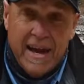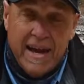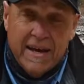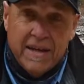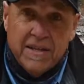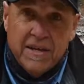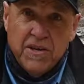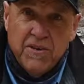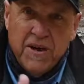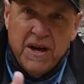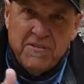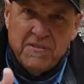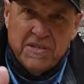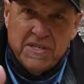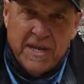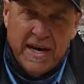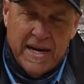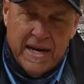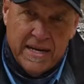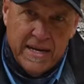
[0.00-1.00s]
end that you have to
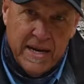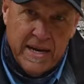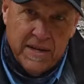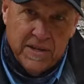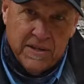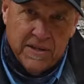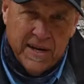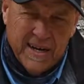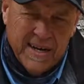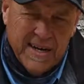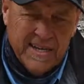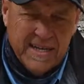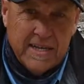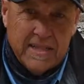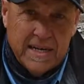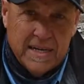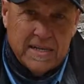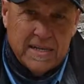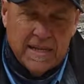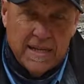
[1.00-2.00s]
tie a nail knot. I think
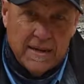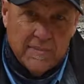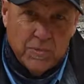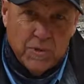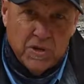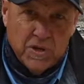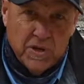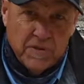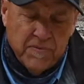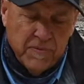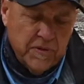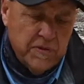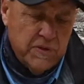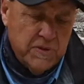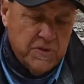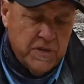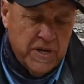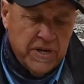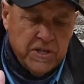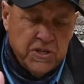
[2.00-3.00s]
that's a lot more
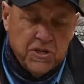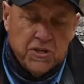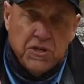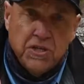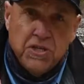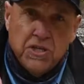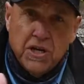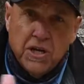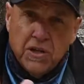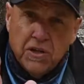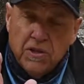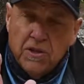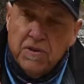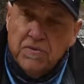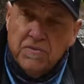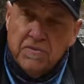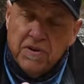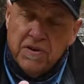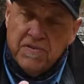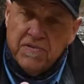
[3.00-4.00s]
difficult, so I encourage you to look
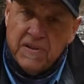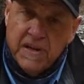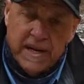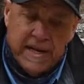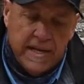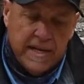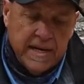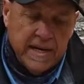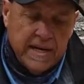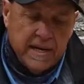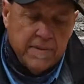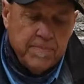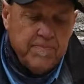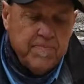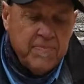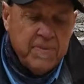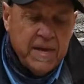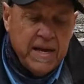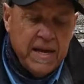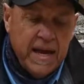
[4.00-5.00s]
for a fly line
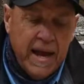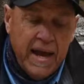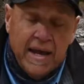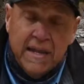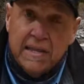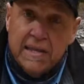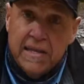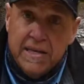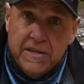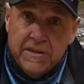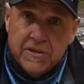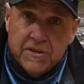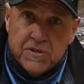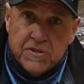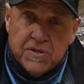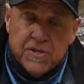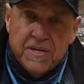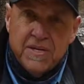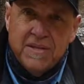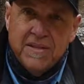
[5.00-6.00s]
and
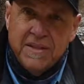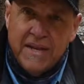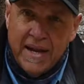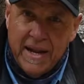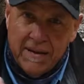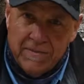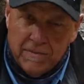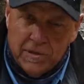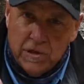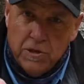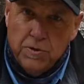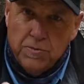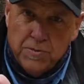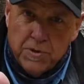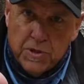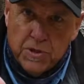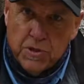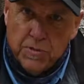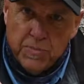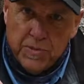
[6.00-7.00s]
leaders that have
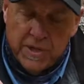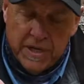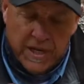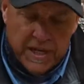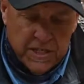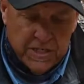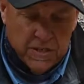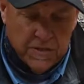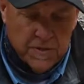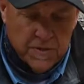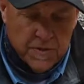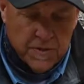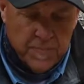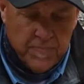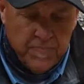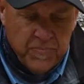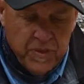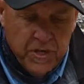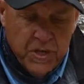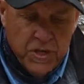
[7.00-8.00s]
loop-to-loop connections.
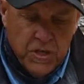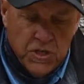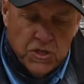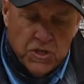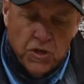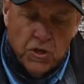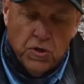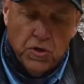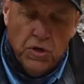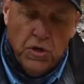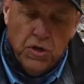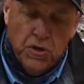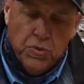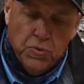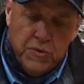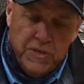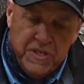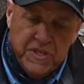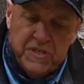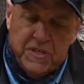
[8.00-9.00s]
So
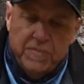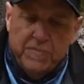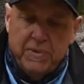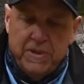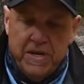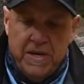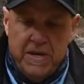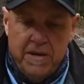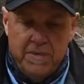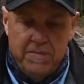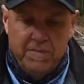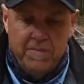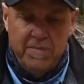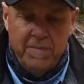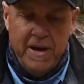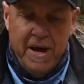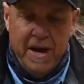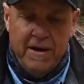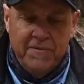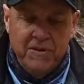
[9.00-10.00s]
we simply
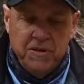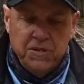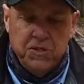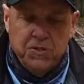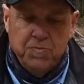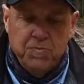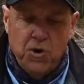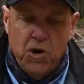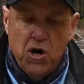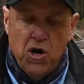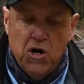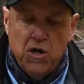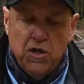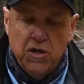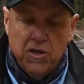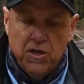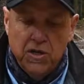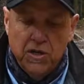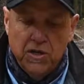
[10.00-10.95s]
have a small